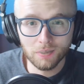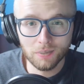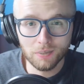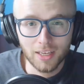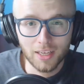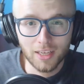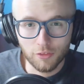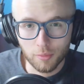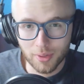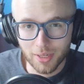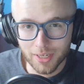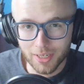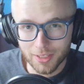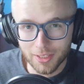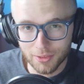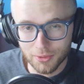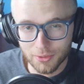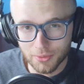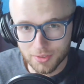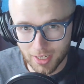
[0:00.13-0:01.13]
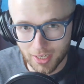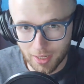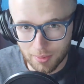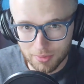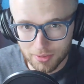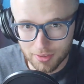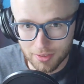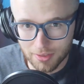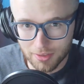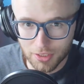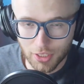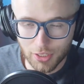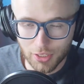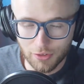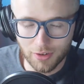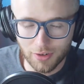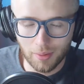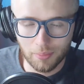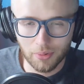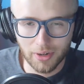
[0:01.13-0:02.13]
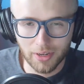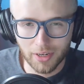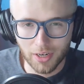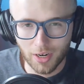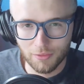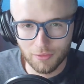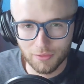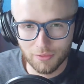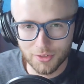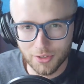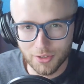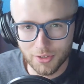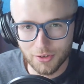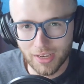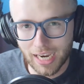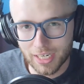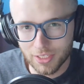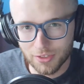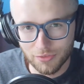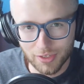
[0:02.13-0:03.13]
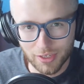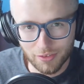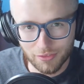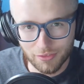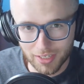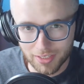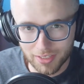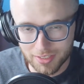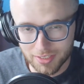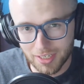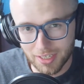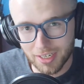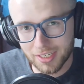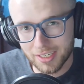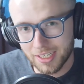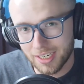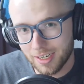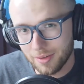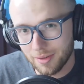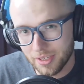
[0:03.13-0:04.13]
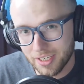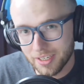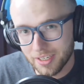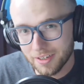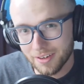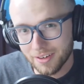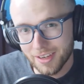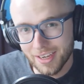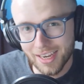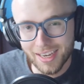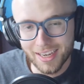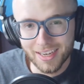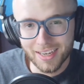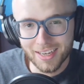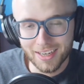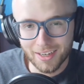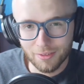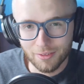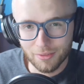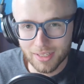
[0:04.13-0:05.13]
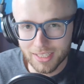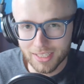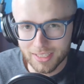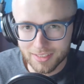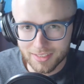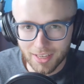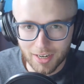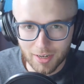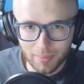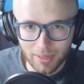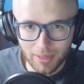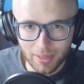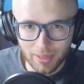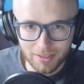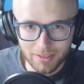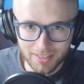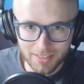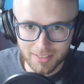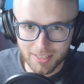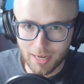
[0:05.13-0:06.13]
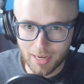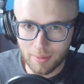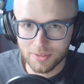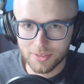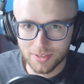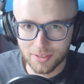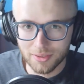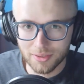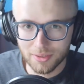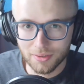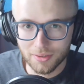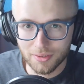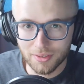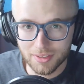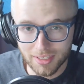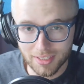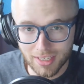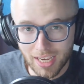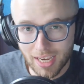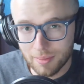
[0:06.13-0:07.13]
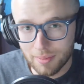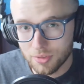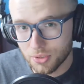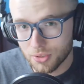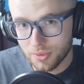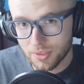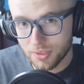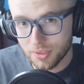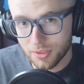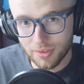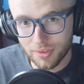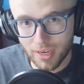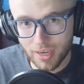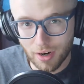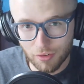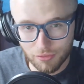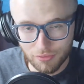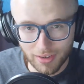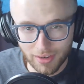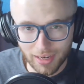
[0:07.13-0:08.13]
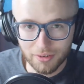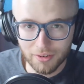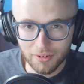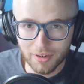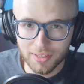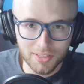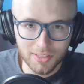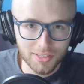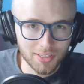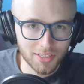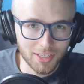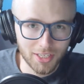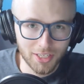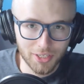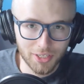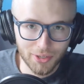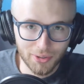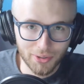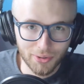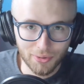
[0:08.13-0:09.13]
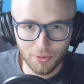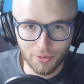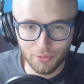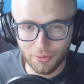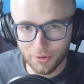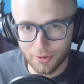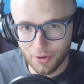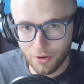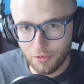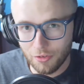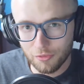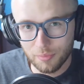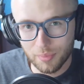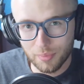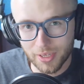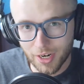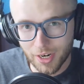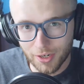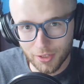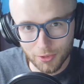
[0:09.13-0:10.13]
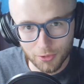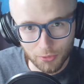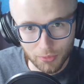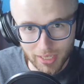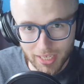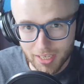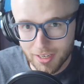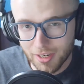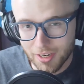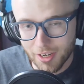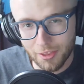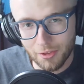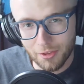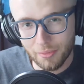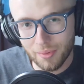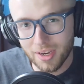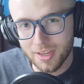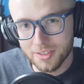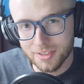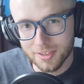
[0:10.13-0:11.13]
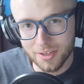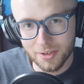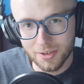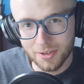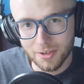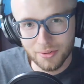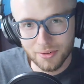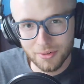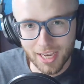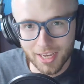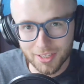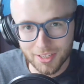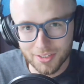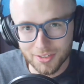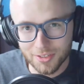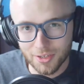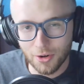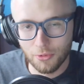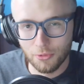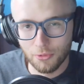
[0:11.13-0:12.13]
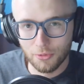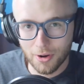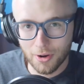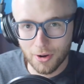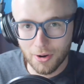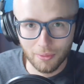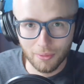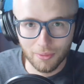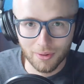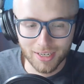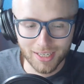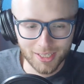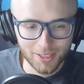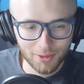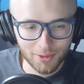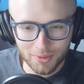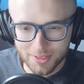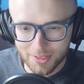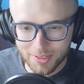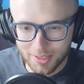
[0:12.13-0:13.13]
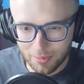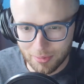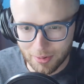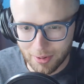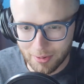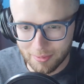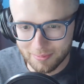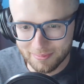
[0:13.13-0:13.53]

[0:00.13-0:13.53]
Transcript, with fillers: Hey everybody, Luke Thompson, the Chief Operating Officer of ActionVFX.com here. Uh, really excited about today's episode. Today I'm joined with our founder and CEO, Rodolphe Pierre Louis, otherwise known as Ro. What's up, Ro?